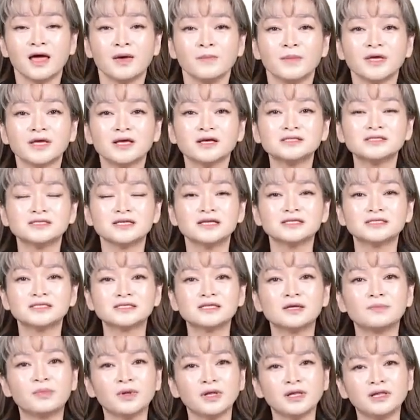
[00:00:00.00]
Because it's
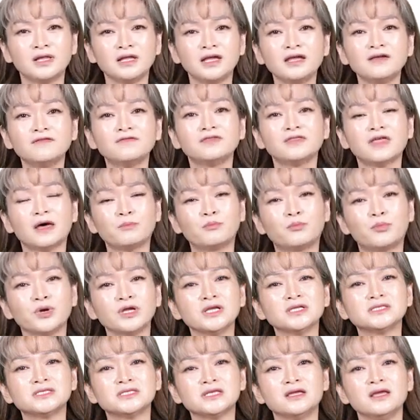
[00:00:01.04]
the belief that
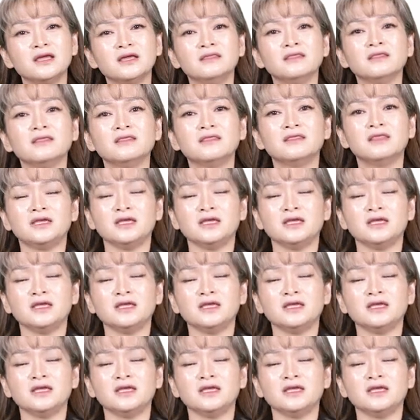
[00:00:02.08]
brings in